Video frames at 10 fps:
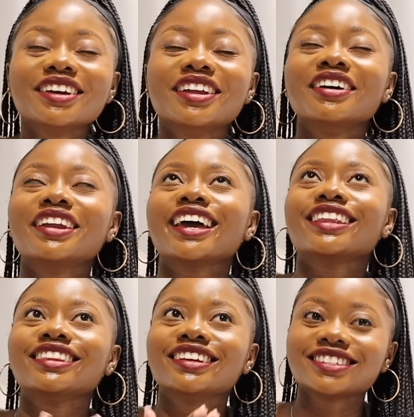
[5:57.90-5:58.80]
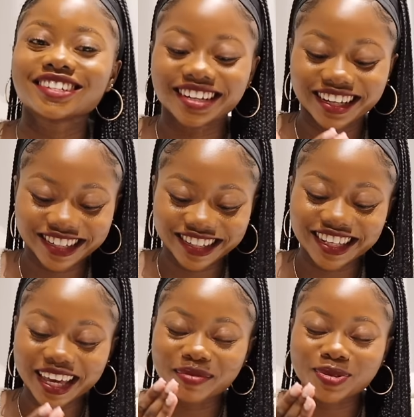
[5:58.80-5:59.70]
know, like, literally just
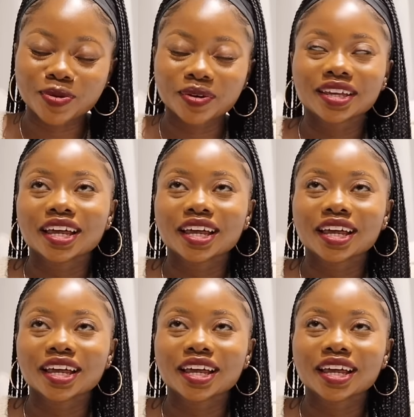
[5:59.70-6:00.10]
kept talking,